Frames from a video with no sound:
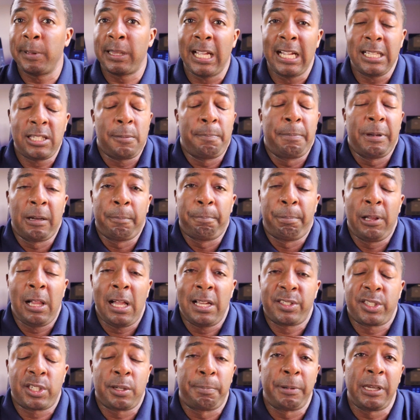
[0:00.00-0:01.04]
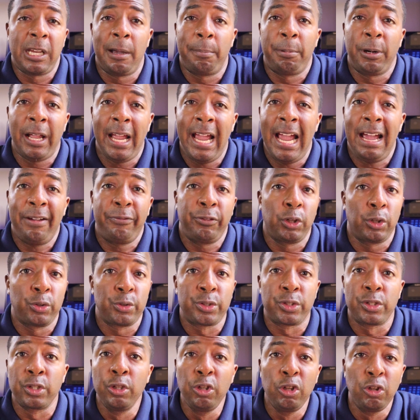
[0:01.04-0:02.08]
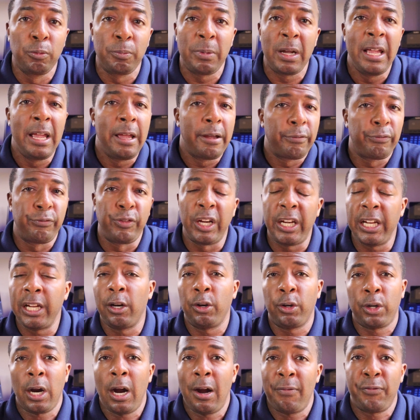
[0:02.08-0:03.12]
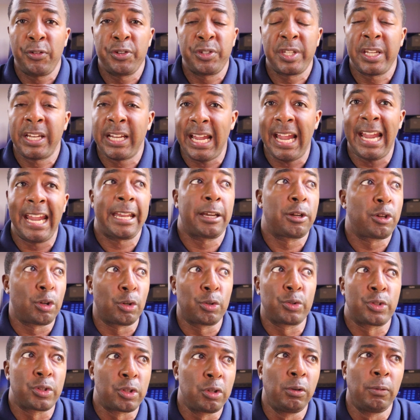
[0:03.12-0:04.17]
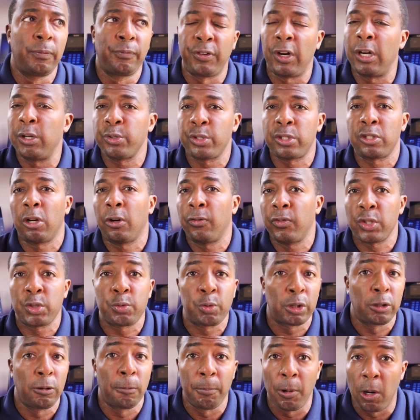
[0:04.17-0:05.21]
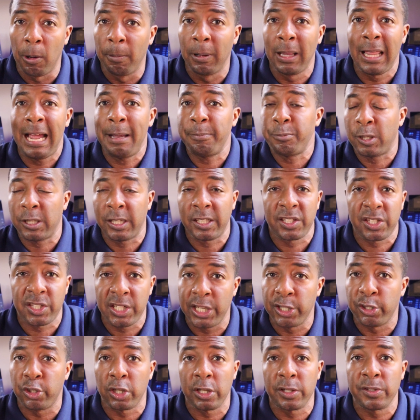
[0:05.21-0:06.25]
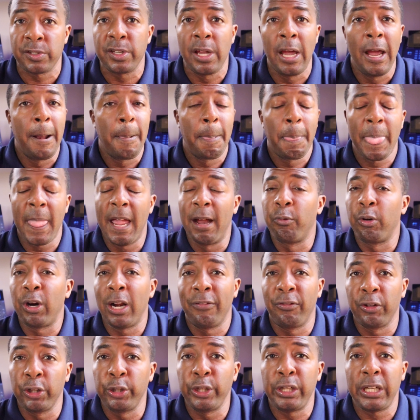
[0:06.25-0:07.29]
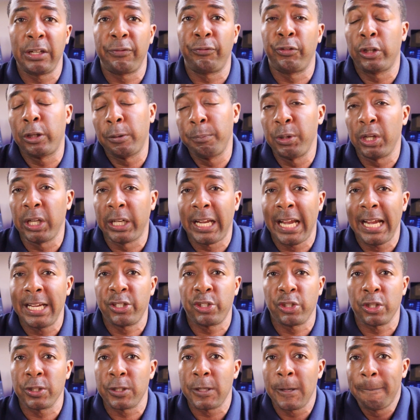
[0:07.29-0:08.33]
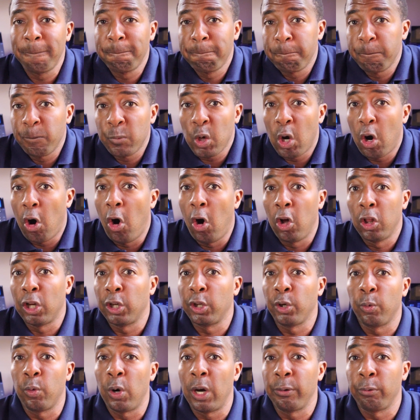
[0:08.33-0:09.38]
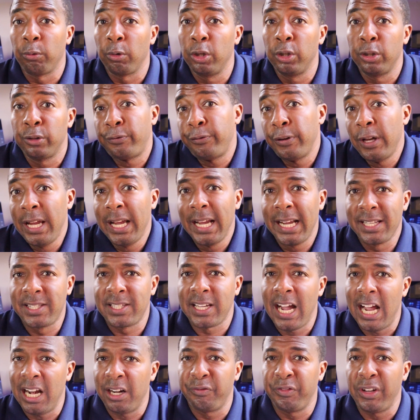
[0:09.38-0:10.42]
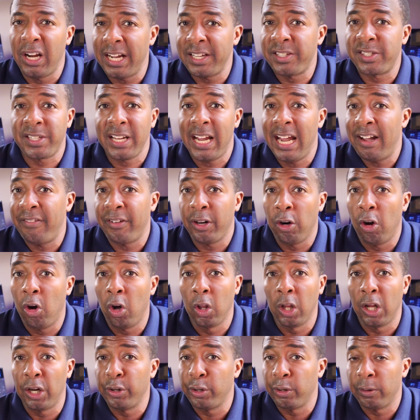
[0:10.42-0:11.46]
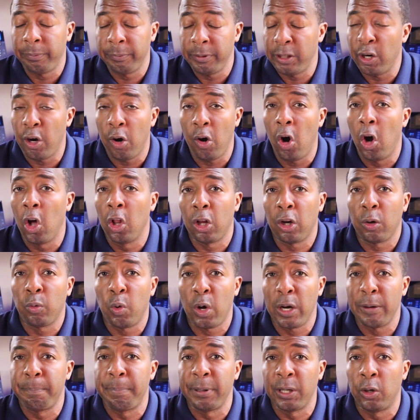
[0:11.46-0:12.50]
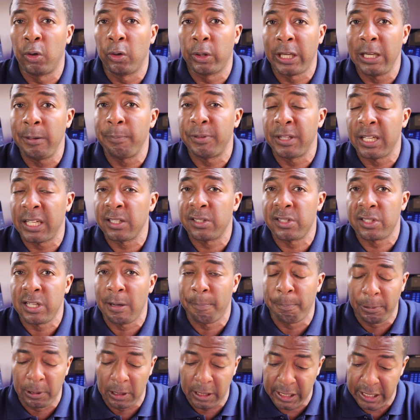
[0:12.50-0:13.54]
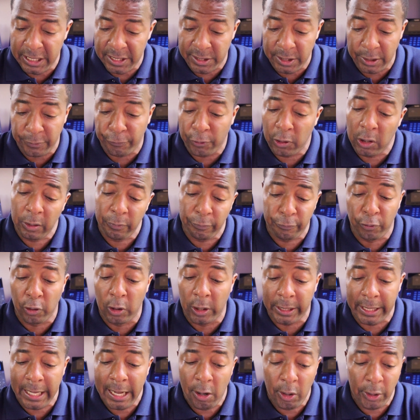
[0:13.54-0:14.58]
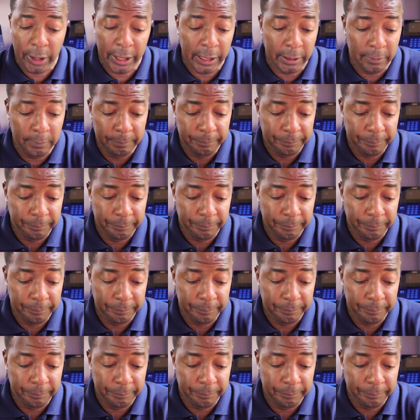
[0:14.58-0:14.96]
but that's a big plus to be able to have your Zoom video conferencing and your Zoom phone service with your mobile apps and extensions and whatever you need for communications all under one roof. It's kind of nice to have it all under, you know, all on one bill, keep things simple and easy for, for accounting.